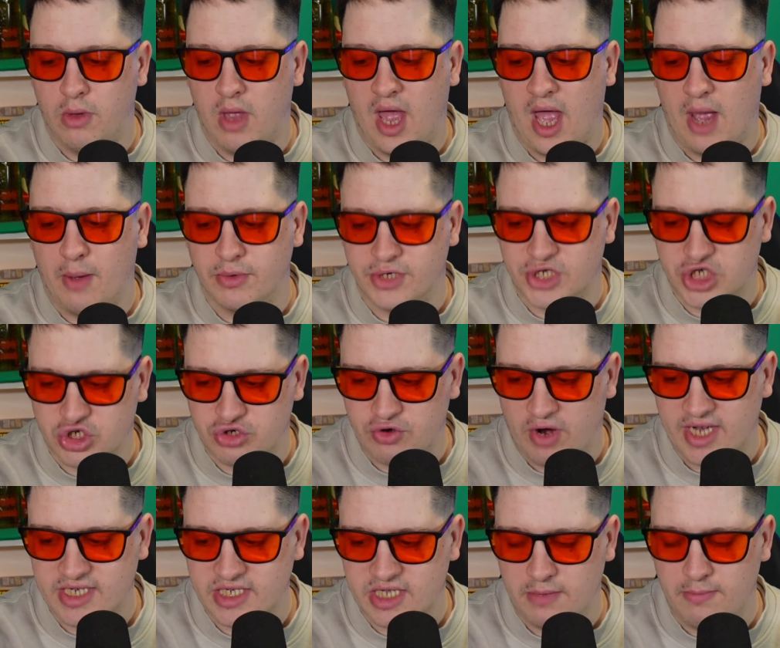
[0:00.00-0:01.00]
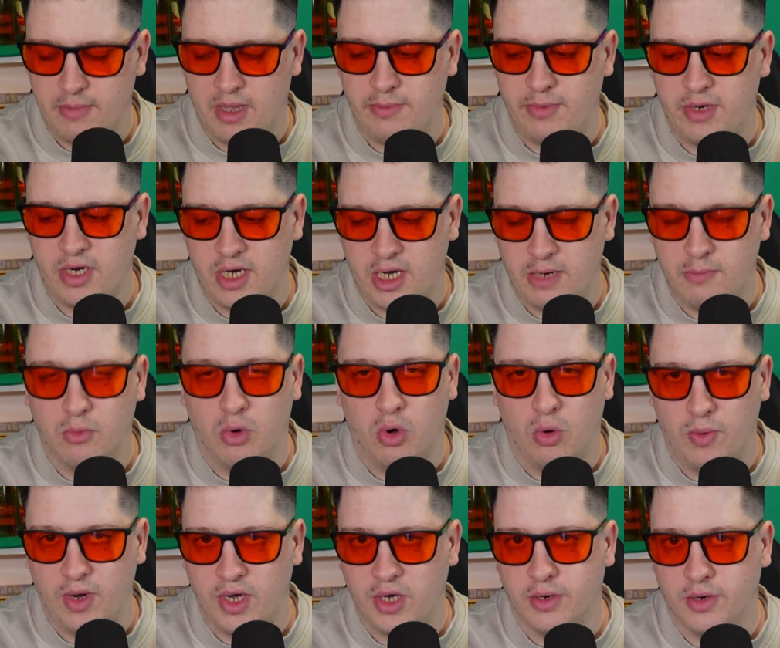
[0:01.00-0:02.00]
I would stress that maybe you need more
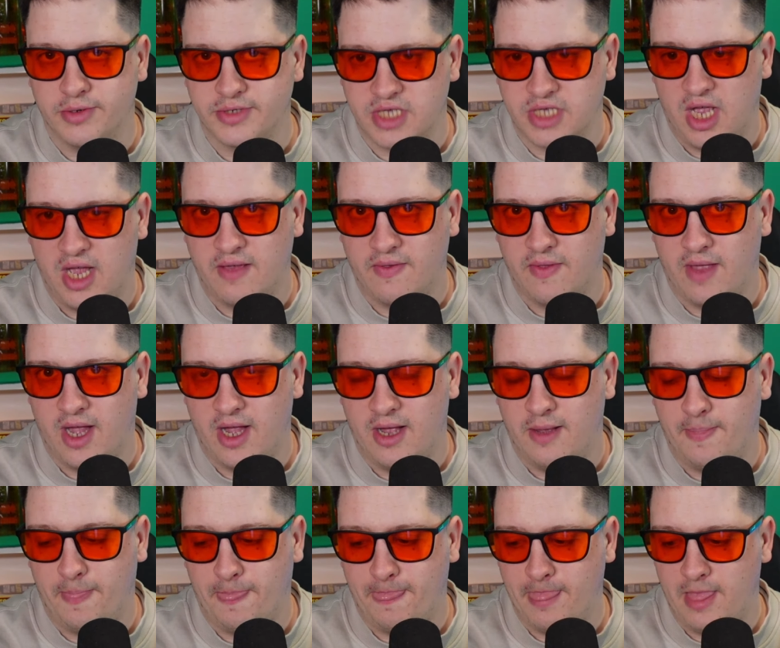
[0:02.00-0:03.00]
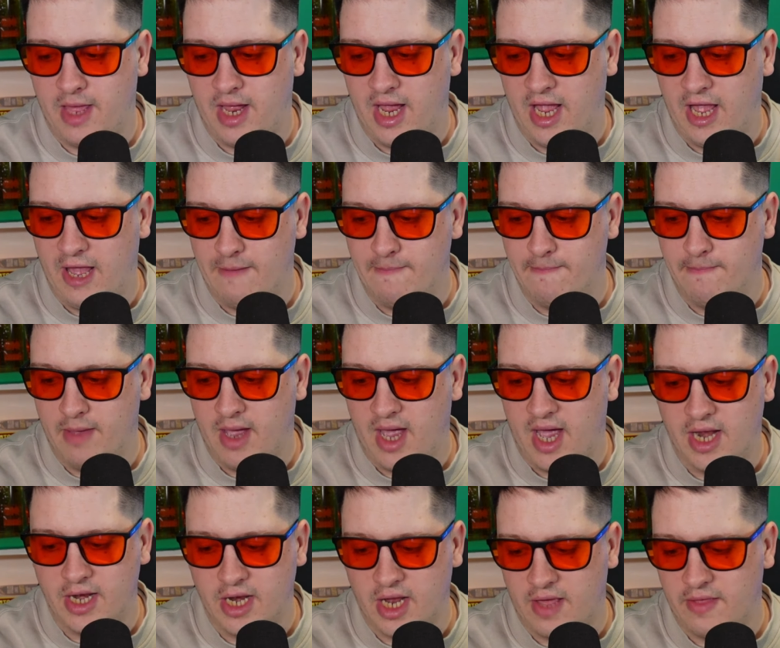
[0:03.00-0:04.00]
windows like that. And
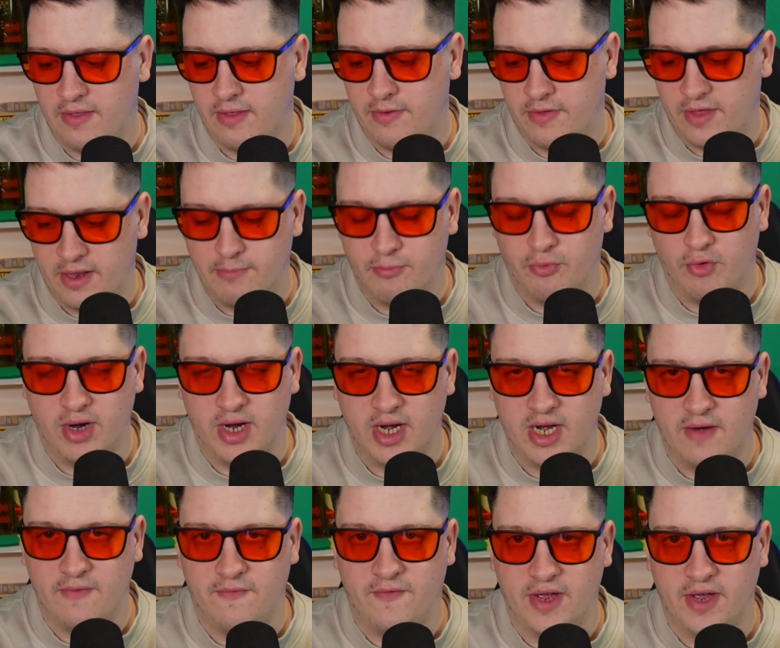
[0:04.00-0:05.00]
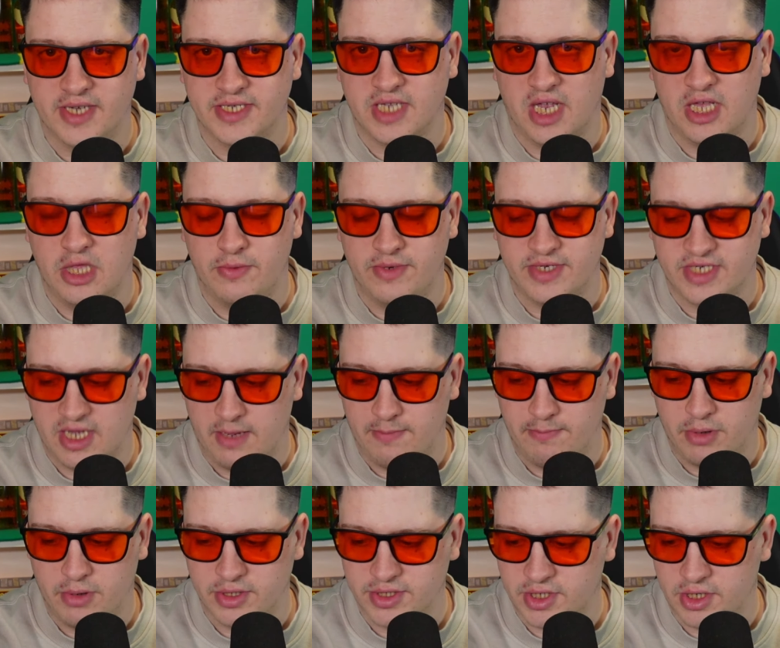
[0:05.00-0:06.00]
I think bringing in figures like Luis
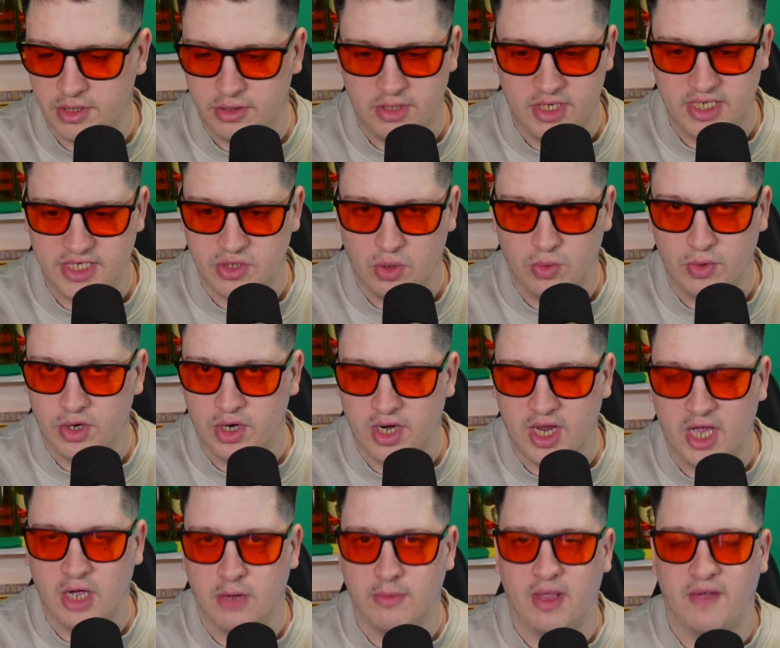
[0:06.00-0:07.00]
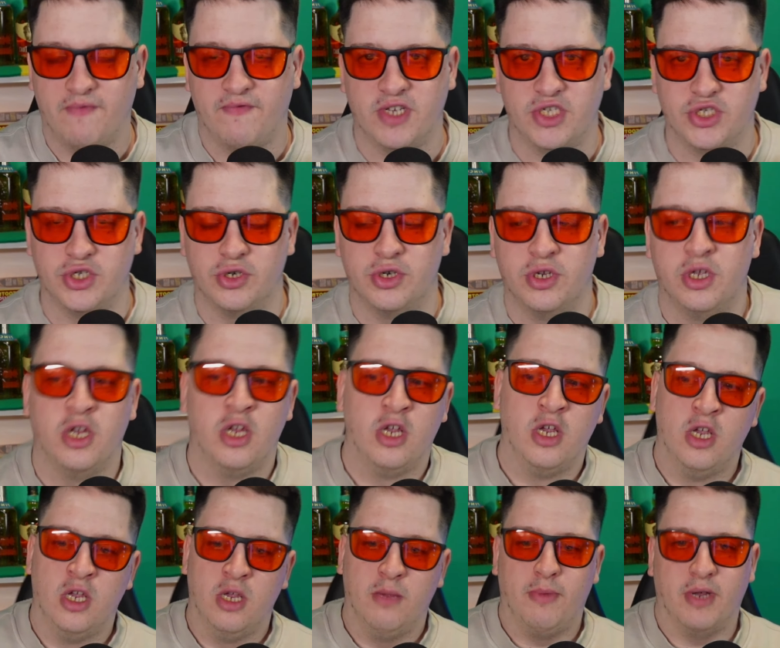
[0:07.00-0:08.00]
Campos is only going to help that vision,
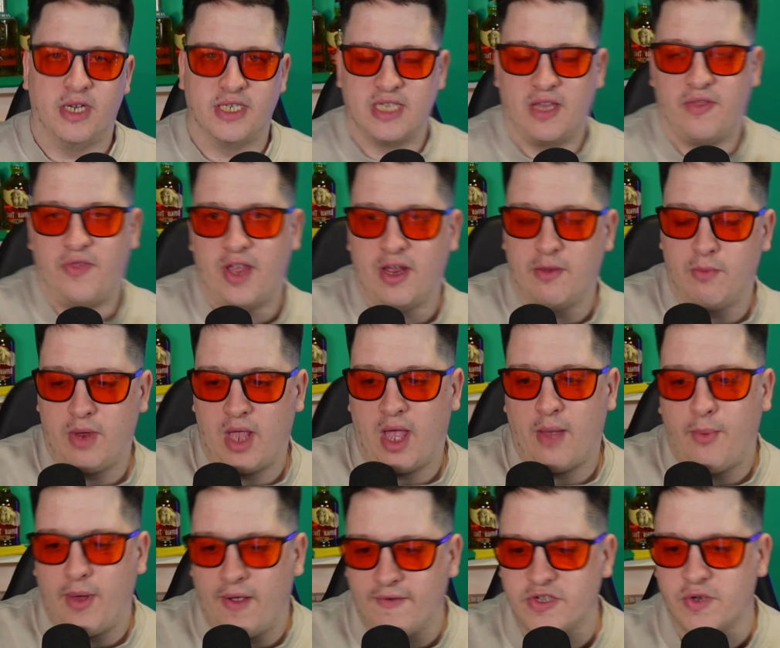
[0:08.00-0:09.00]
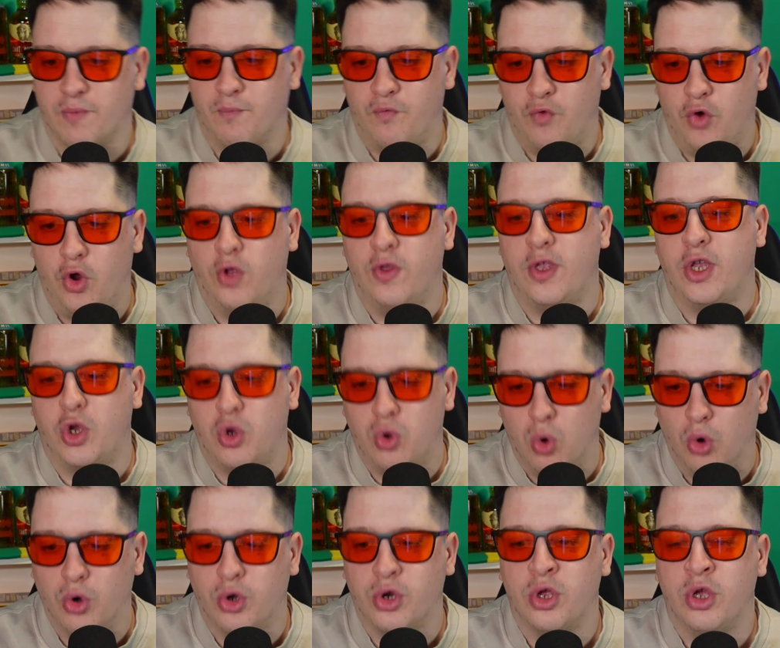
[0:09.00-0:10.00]
because I think we have some really
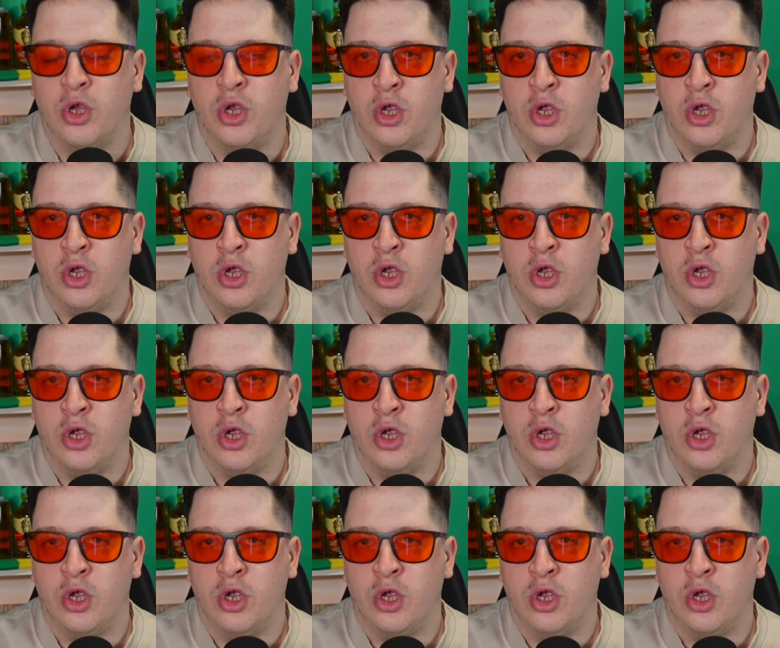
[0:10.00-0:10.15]
good